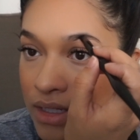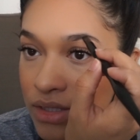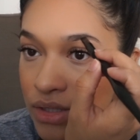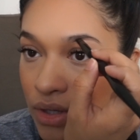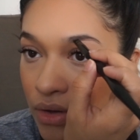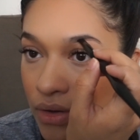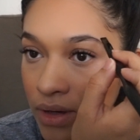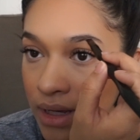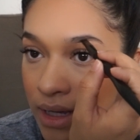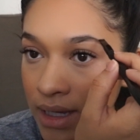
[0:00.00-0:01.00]

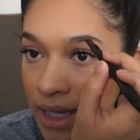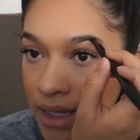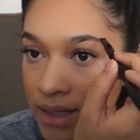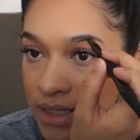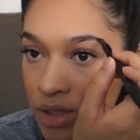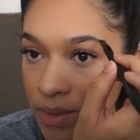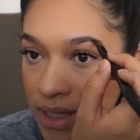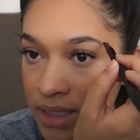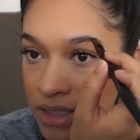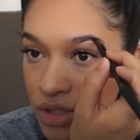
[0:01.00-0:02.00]
So again, they told me
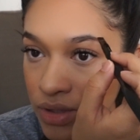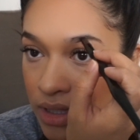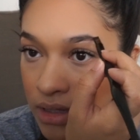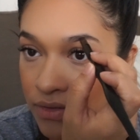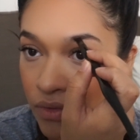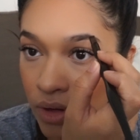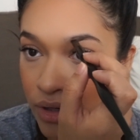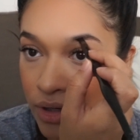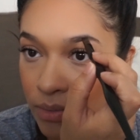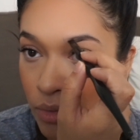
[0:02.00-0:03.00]
I need to drink a lot of
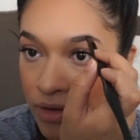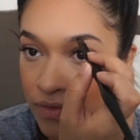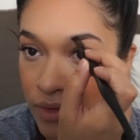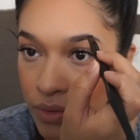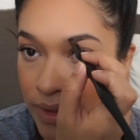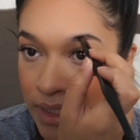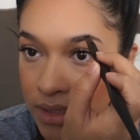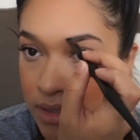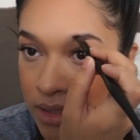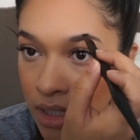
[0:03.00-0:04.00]
water, more
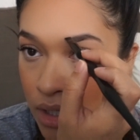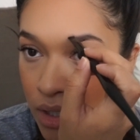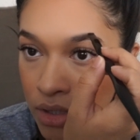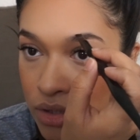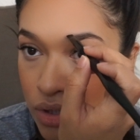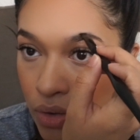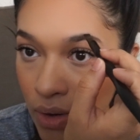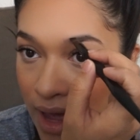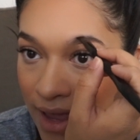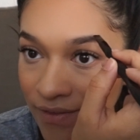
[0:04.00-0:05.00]
fluids.
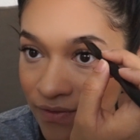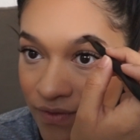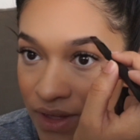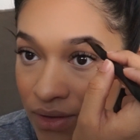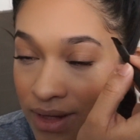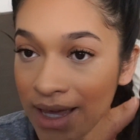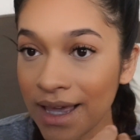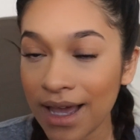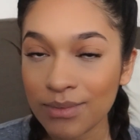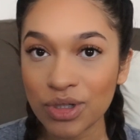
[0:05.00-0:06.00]
So I feel like
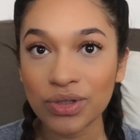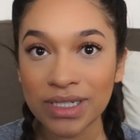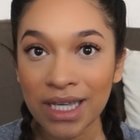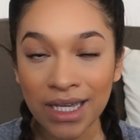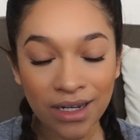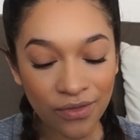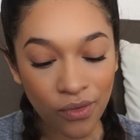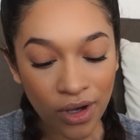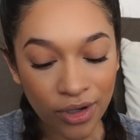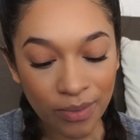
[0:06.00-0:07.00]
I'm drinking enough
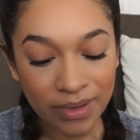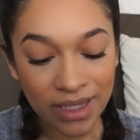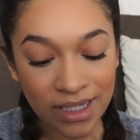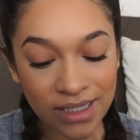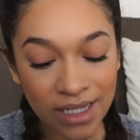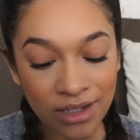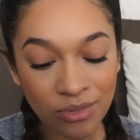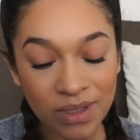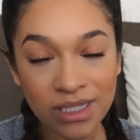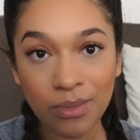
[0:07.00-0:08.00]
water, but they said you'd
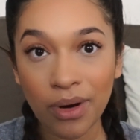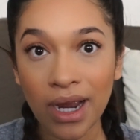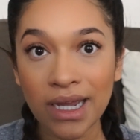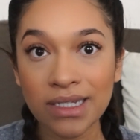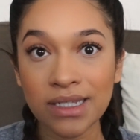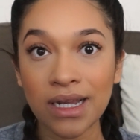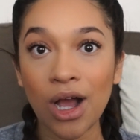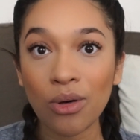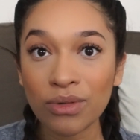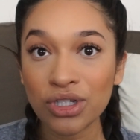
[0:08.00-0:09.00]
be surprised at
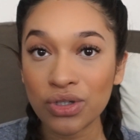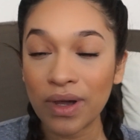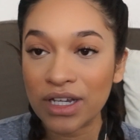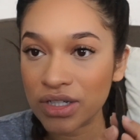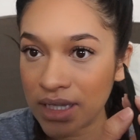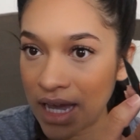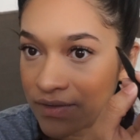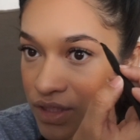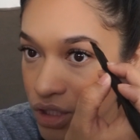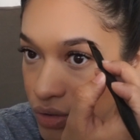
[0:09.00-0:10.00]
how much you actually
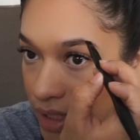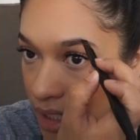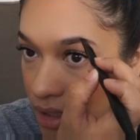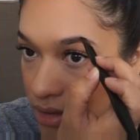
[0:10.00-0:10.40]
have to drink.